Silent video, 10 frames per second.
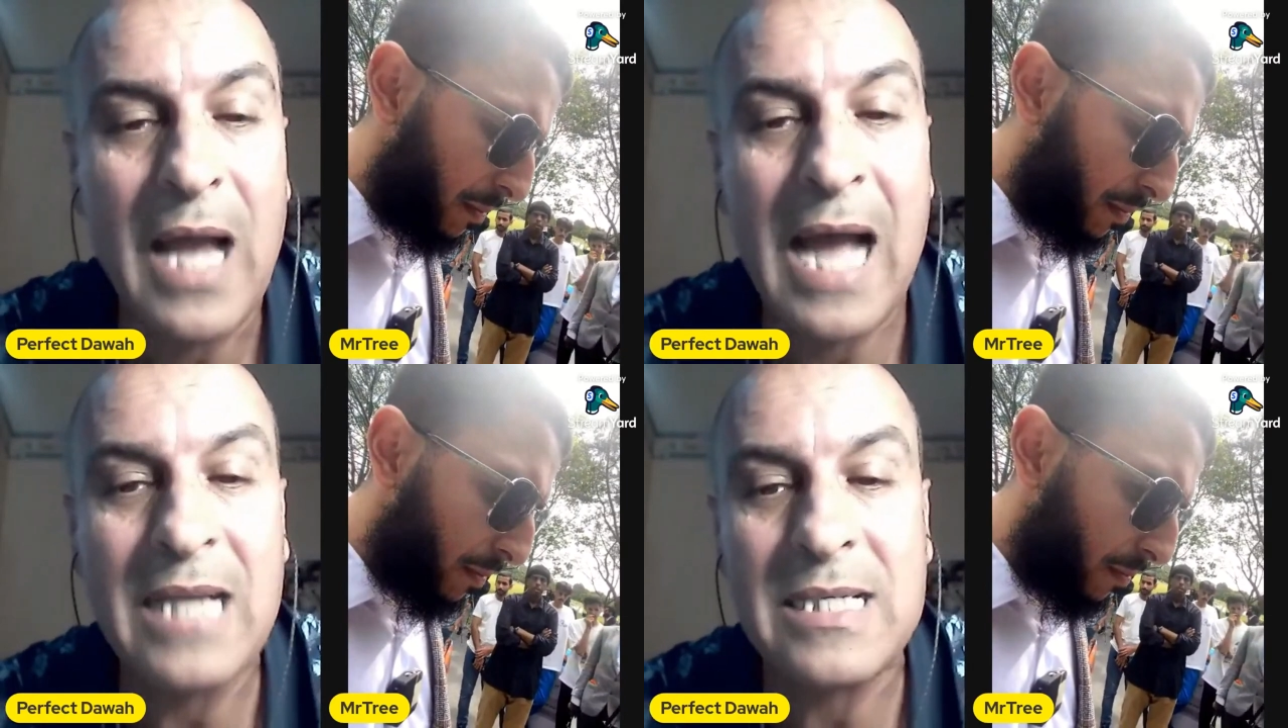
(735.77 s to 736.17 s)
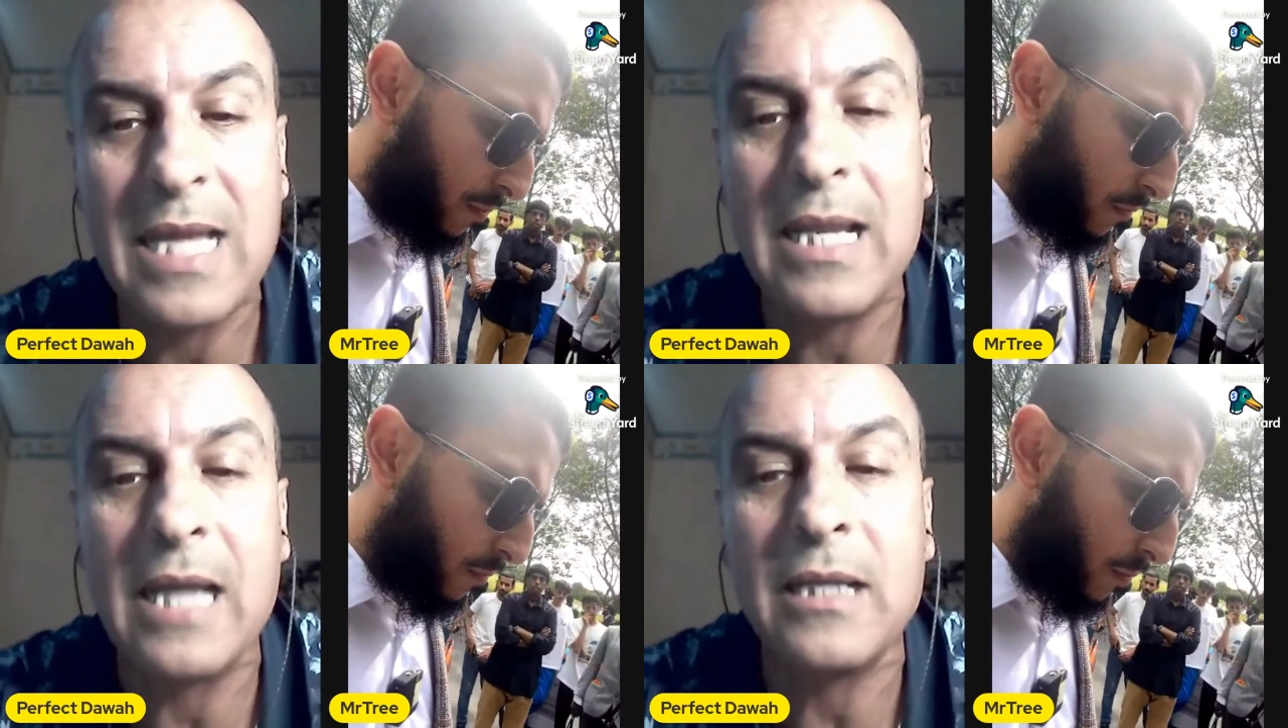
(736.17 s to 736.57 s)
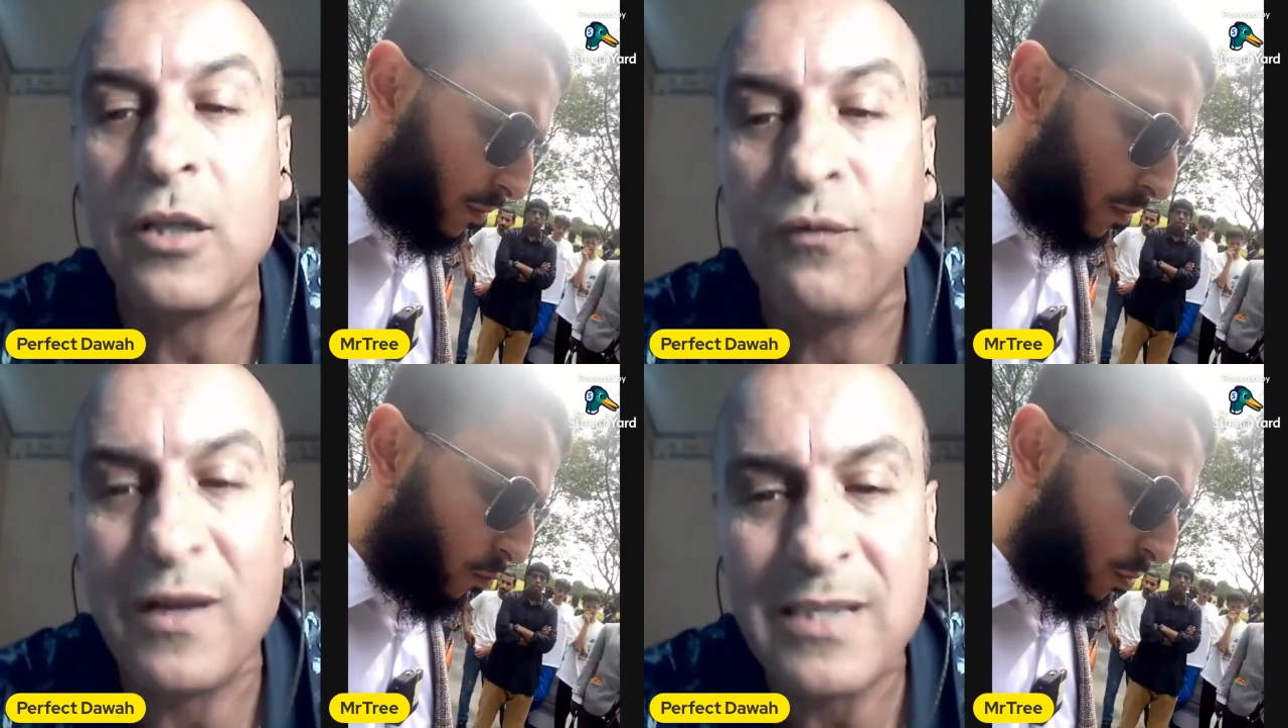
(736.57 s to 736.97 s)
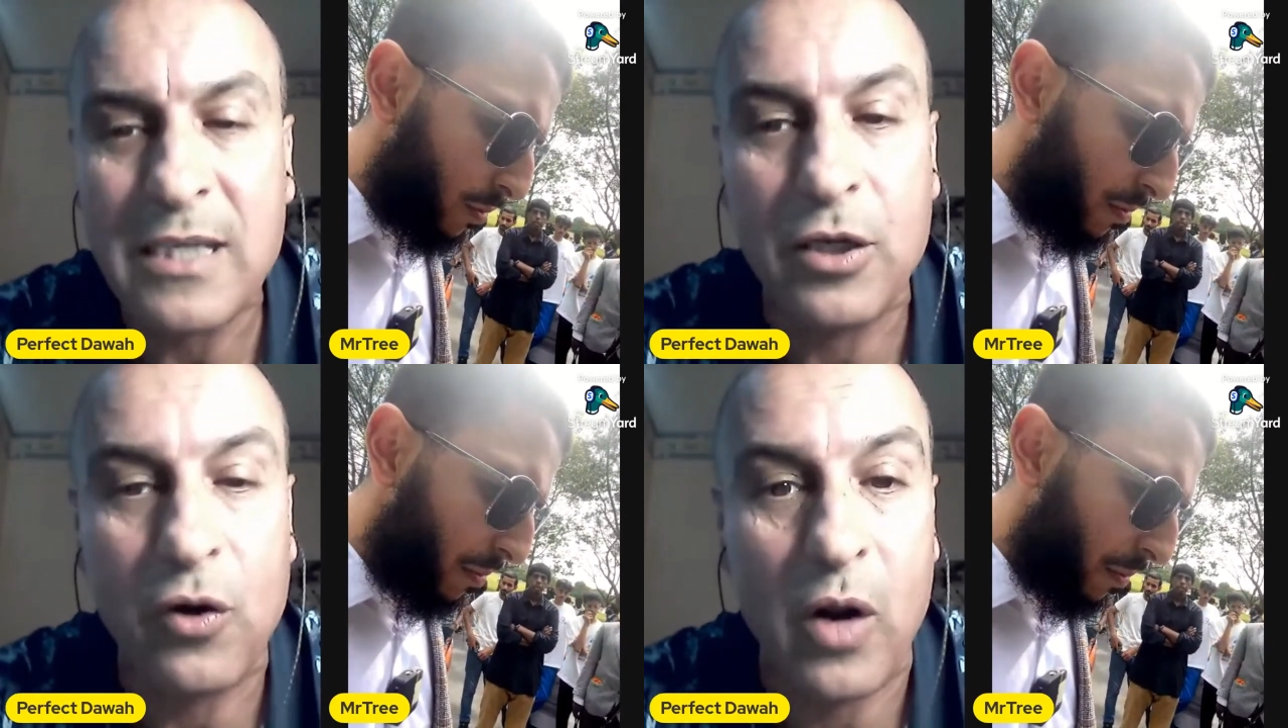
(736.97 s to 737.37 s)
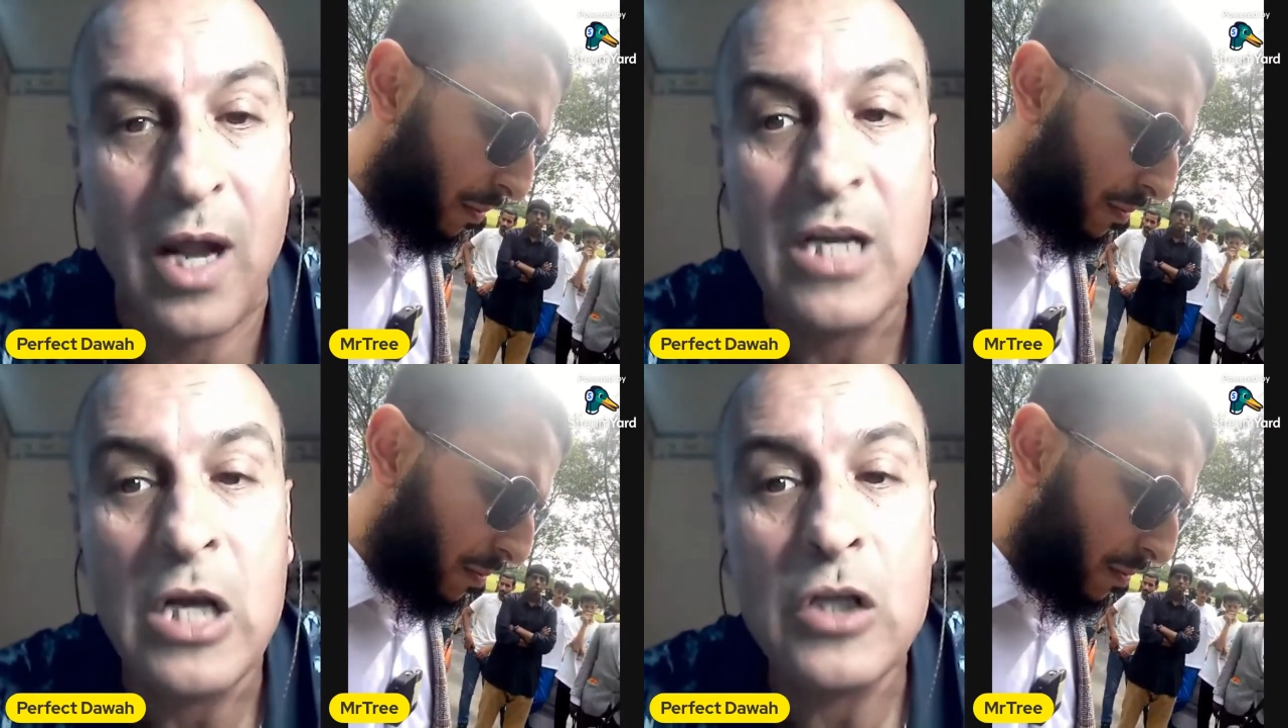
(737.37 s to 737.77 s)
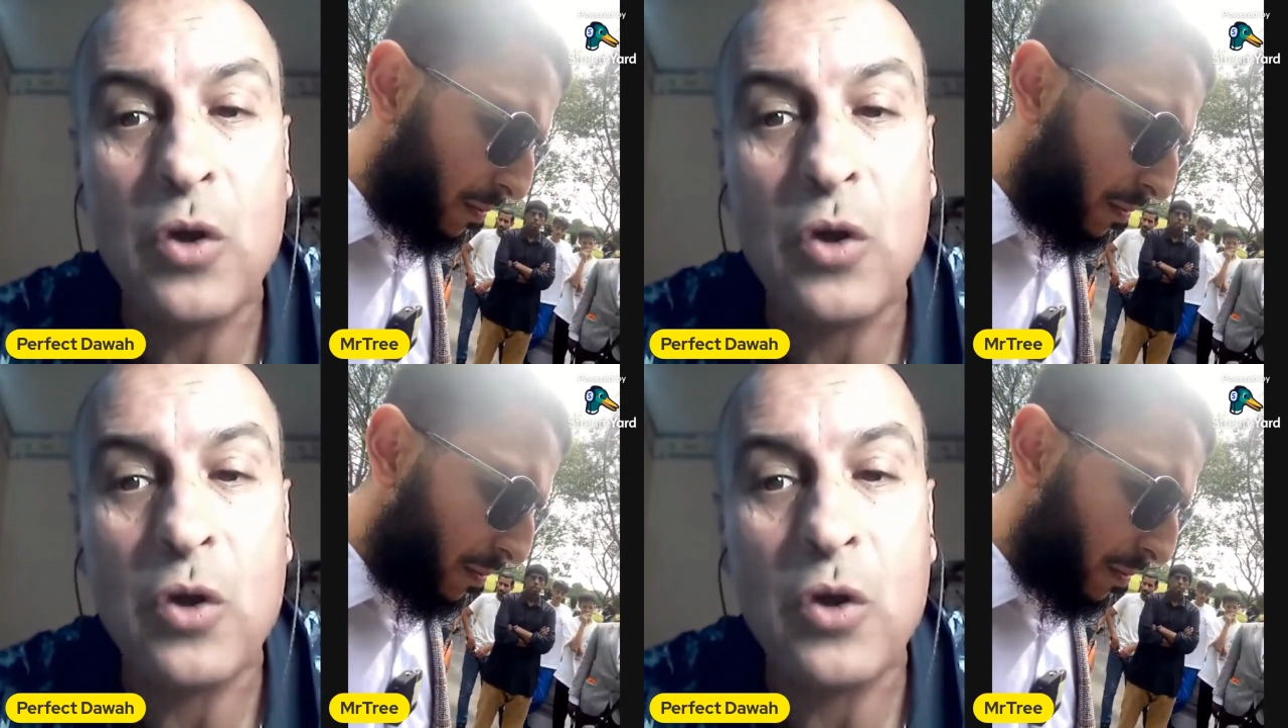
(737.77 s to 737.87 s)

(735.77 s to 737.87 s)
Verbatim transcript: I say that it wasn't in Quran.